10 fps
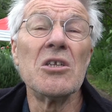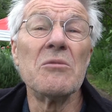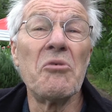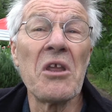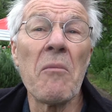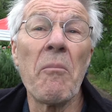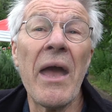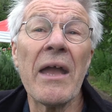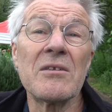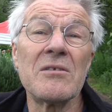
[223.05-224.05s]
to bring it
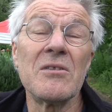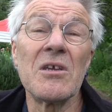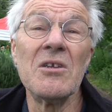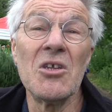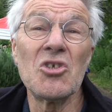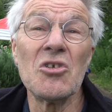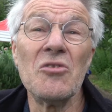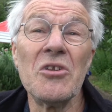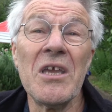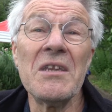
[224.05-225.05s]
back to the
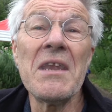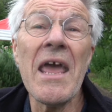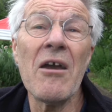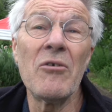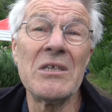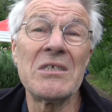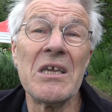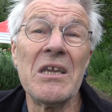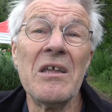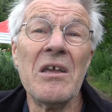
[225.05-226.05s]
condition that it now is in.